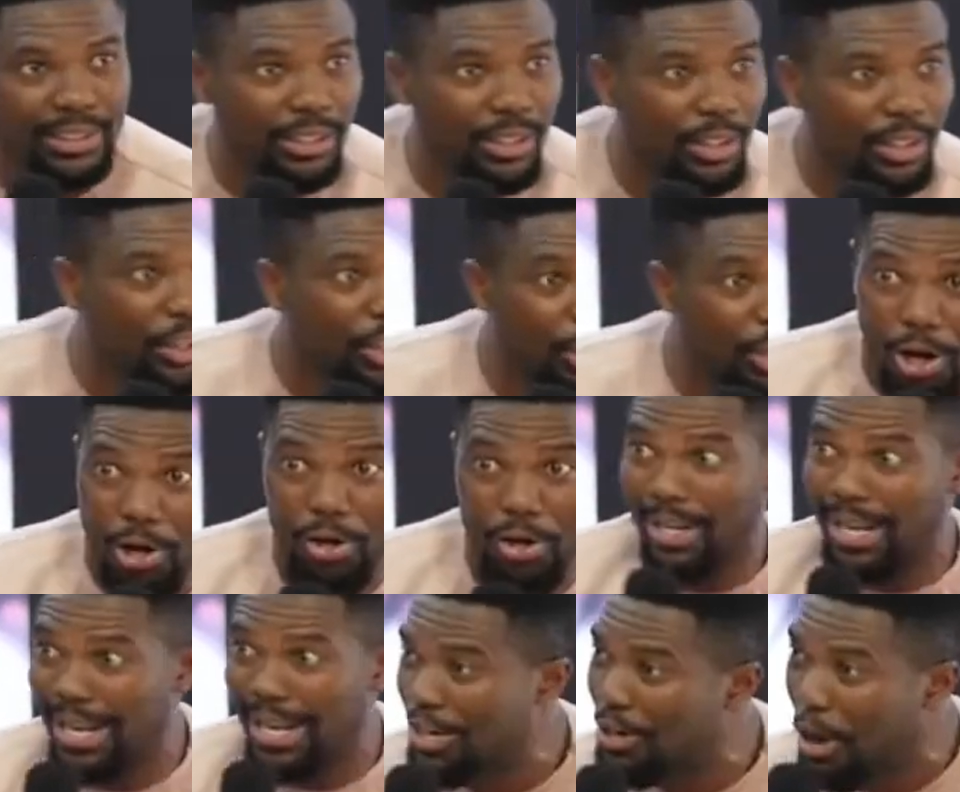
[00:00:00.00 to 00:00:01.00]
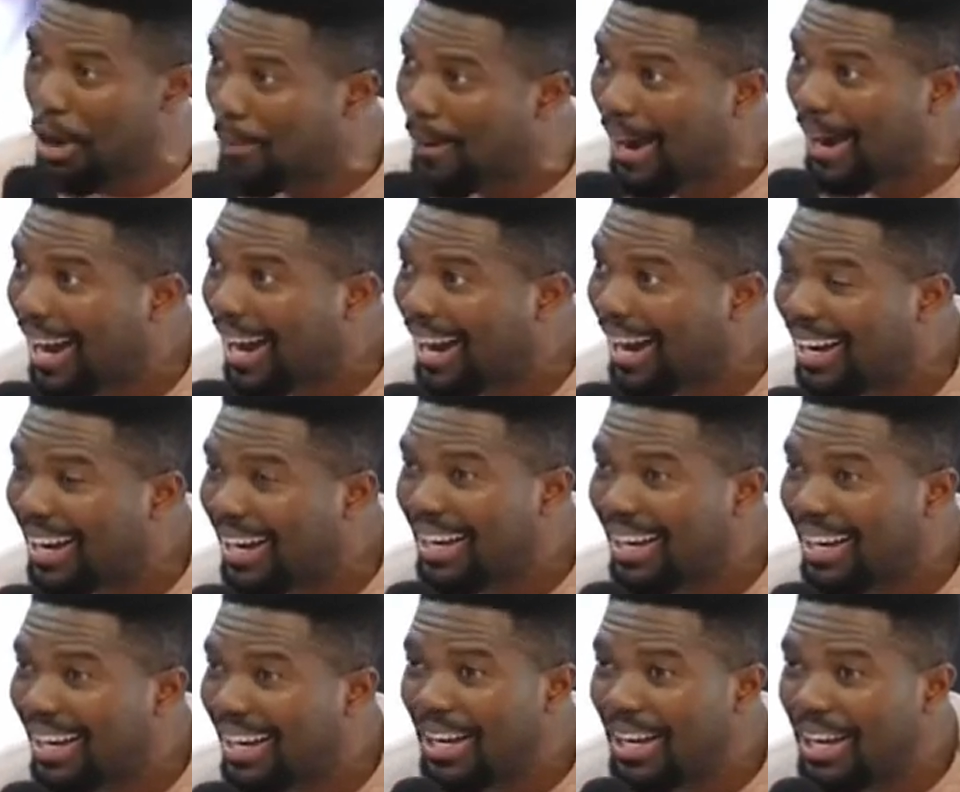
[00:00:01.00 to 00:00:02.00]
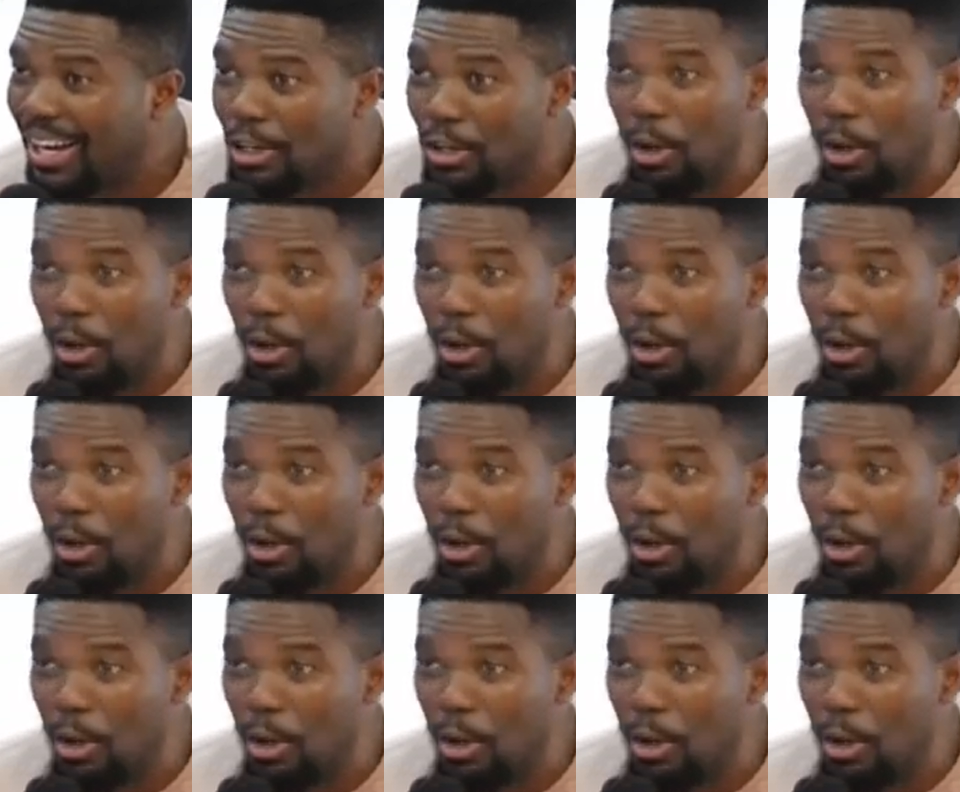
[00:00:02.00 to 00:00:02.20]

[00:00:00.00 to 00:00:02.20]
for the Ghana Police Service. You don't know